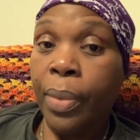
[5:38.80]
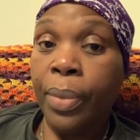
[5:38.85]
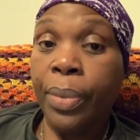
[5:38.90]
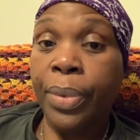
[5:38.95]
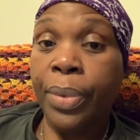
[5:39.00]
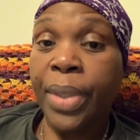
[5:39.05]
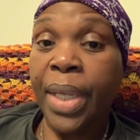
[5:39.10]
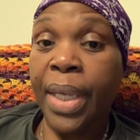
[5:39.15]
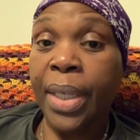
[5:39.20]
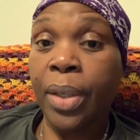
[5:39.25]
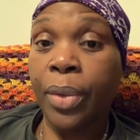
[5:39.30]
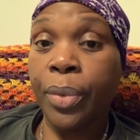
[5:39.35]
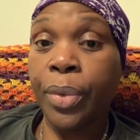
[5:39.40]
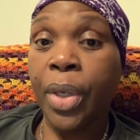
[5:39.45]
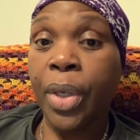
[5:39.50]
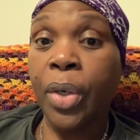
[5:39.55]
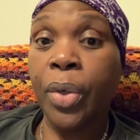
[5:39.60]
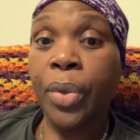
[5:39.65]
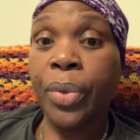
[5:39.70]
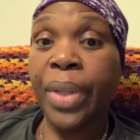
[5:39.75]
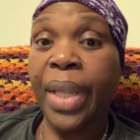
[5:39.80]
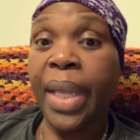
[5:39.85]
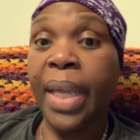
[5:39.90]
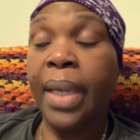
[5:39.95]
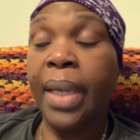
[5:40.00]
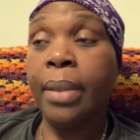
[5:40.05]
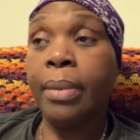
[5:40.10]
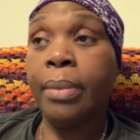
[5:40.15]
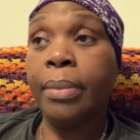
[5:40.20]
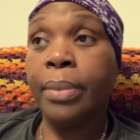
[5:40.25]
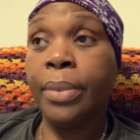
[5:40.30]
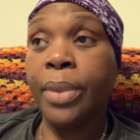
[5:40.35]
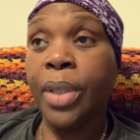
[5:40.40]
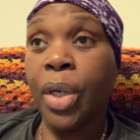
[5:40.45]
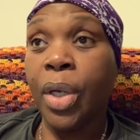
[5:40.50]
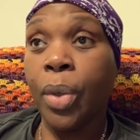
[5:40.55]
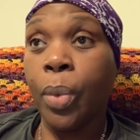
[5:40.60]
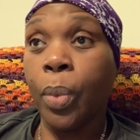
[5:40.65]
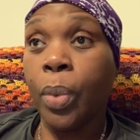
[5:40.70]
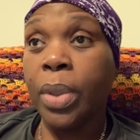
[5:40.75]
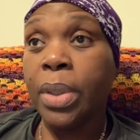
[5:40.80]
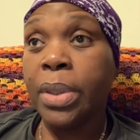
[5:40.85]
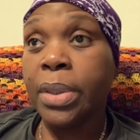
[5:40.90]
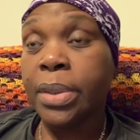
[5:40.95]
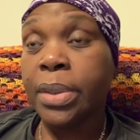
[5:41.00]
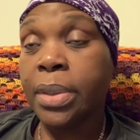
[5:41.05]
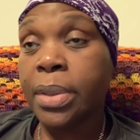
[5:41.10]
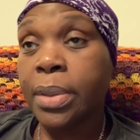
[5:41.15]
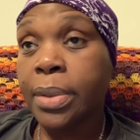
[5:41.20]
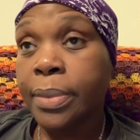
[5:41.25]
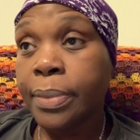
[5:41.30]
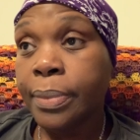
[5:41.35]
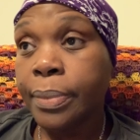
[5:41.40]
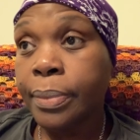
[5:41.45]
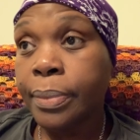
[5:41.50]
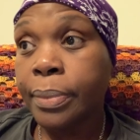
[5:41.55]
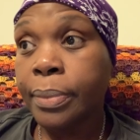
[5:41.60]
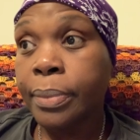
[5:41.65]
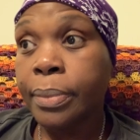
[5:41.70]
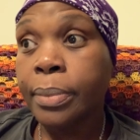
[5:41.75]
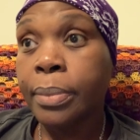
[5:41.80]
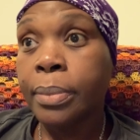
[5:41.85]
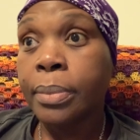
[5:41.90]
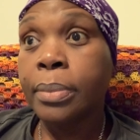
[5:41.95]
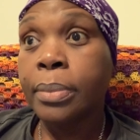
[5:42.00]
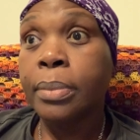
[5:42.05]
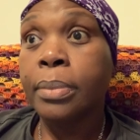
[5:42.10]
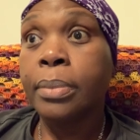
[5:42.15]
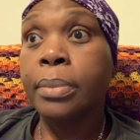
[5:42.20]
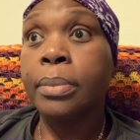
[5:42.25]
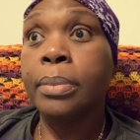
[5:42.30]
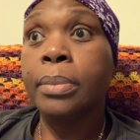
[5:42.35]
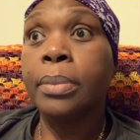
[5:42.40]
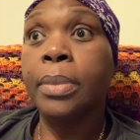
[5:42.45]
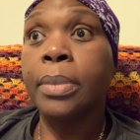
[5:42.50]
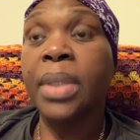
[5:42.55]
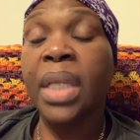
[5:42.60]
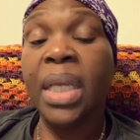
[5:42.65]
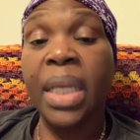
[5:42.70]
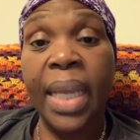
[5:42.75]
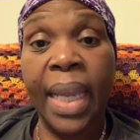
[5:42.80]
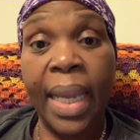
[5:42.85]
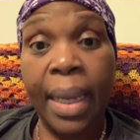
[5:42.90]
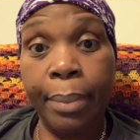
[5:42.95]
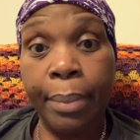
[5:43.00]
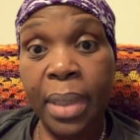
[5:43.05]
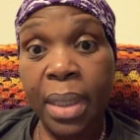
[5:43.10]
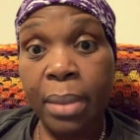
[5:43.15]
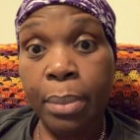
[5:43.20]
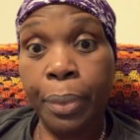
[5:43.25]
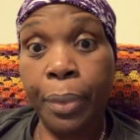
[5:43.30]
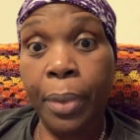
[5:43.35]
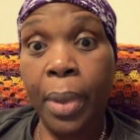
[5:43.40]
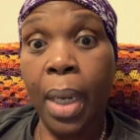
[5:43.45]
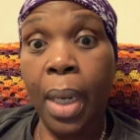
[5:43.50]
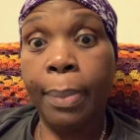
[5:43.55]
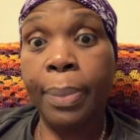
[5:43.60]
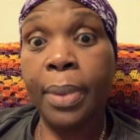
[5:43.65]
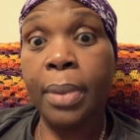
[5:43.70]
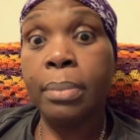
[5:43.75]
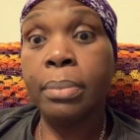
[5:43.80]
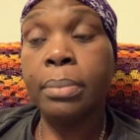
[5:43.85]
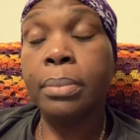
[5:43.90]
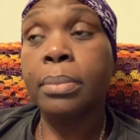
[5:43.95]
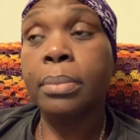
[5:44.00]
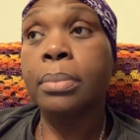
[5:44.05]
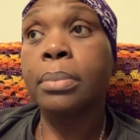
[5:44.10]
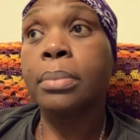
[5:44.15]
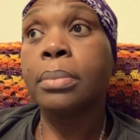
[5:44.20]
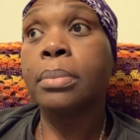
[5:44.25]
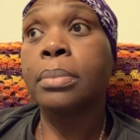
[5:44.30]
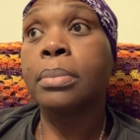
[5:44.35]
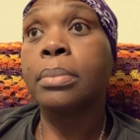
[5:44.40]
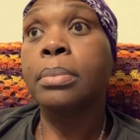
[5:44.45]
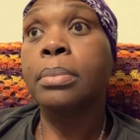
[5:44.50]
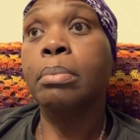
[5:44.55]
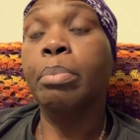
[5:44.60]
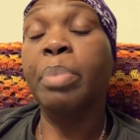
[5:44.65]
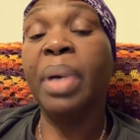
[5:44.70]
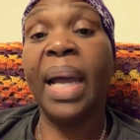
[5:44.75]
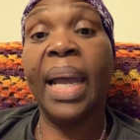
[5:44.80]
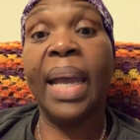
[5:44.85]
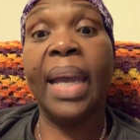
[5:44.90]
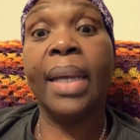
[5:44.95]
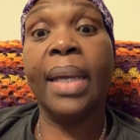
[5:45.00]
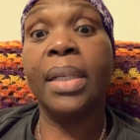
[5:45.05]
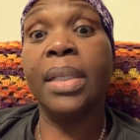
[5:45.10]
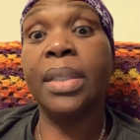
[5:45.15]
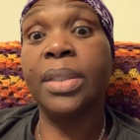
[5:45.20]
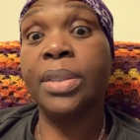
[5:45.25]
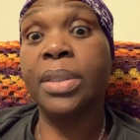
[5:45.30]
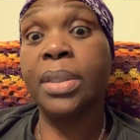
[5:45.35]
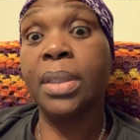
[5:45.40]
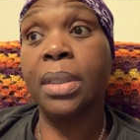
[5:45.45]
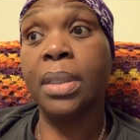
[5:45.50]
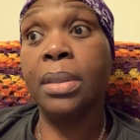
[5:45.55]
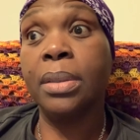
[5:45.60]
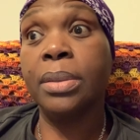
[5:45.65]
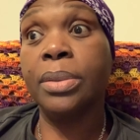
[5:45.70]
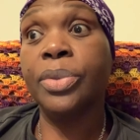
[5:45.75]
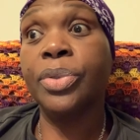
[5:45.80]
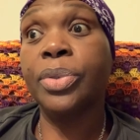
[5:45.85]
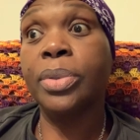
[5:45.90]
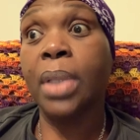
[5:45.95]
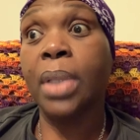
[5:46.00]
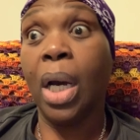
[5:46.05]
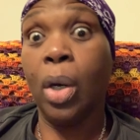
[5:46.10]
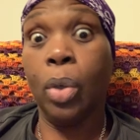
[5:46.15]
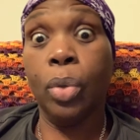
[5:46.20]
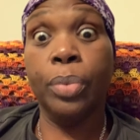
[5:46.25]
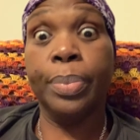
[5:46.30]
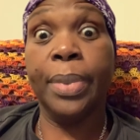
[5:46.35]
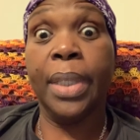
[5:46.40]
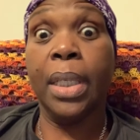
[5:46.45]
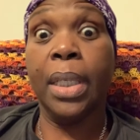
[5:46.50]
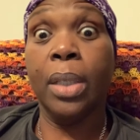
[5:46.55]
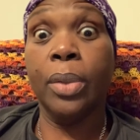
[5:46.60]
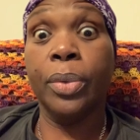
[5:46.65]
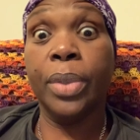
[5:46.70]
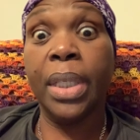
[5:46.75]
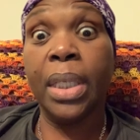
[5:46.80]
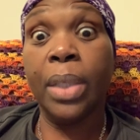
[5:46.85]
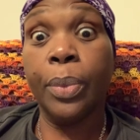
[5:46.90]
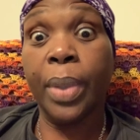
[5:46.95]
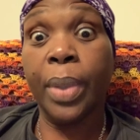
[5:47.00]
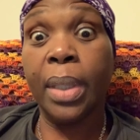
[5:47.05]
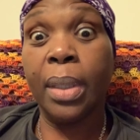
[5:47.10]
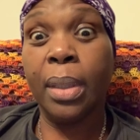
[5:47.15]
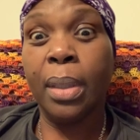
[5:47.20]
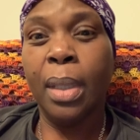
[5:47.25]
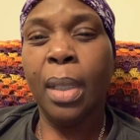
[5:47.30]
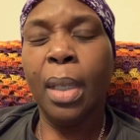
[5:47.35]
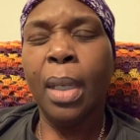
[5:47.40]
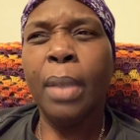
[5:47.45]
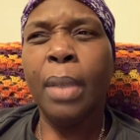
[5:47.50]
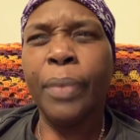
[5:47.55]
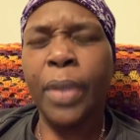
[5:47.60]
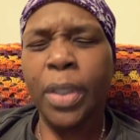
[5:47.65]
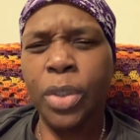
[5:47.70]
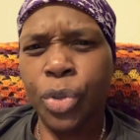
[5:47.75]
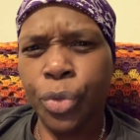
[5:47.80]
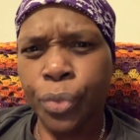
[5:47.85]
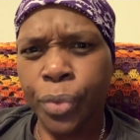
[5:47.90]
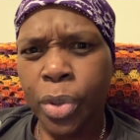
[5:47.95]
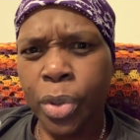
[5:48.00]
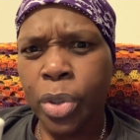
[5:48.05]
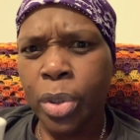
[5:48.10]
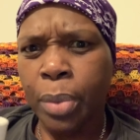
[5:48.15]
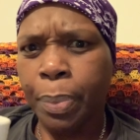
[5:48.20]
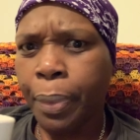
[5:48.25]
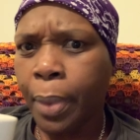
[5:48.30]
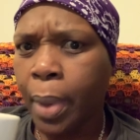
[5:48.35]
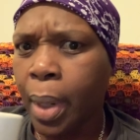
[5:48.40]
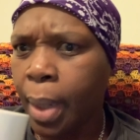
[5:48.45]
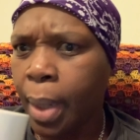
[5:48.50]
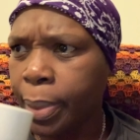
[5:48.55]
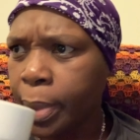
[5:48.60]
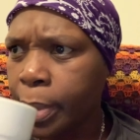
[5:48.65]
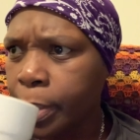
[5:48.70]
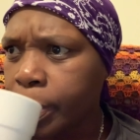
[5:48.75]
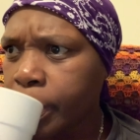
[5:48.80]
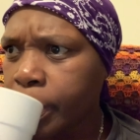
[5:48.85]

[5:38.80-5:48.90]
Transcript: They don't know that there was the gambling problem behind the scenes. I hope they don't anyway. The drug problem.